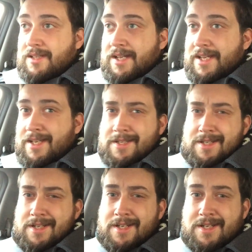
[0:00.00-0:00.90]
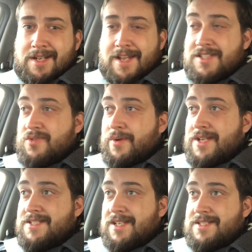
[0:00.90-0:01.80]
like, it's
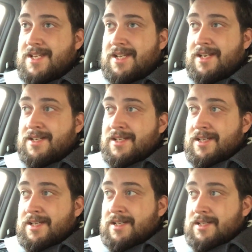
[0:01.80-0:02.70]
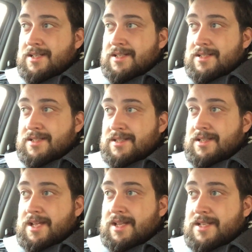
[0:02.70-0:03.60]
2016.
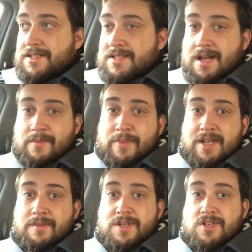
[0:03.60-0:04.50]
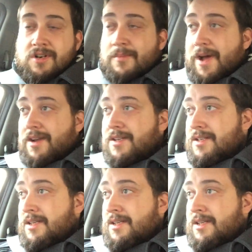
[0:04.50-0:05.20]
Like, let's not be immature about it.